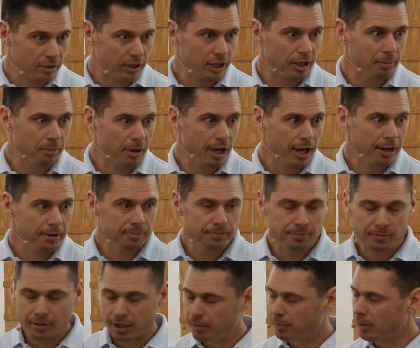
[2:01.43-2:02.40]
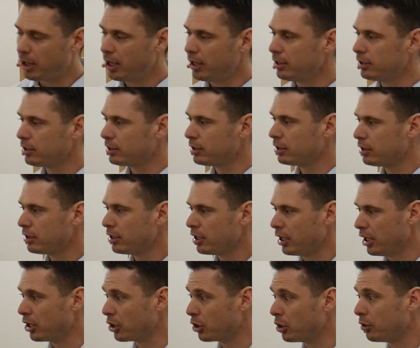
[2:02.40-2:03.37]
Amen? Amen?
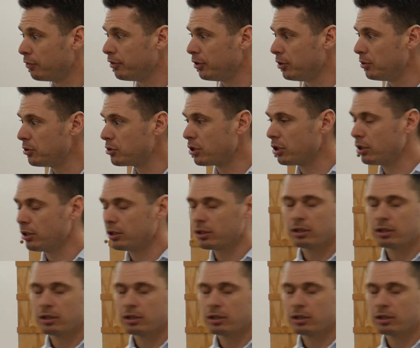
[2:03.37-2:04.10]
And a good future.